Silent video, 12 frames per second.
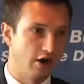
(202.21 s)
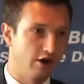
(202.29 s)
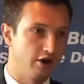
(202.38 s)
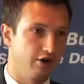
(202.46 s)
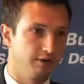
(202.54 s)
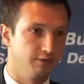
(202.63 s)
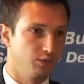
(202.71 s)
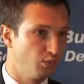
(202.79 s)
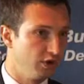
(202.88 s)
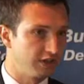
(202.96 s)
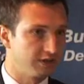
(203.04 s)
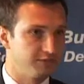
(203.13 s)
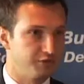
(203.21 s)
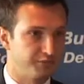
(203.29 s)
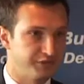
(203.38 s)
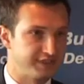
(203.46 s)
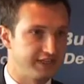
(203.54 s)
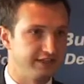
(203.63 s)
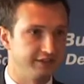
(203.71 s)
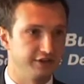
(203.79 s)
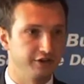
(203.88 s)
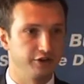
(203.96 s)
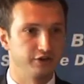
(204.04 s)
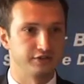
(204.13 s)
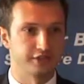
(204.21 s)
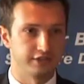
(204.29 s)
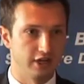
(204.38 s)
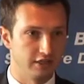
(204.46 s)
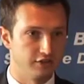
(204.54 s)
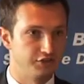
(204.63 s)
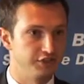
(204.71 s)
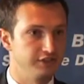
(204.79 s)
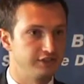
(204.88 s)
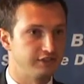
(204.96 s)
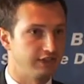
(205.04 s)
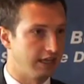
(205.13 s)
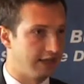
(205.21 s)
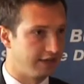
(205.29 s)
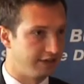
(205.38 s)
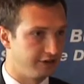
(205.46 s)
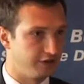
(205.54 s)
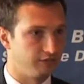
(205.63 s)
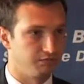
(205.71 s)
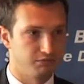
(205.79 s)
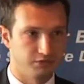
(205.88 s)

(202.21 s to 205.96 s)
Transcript: are welcome to present their technologies and their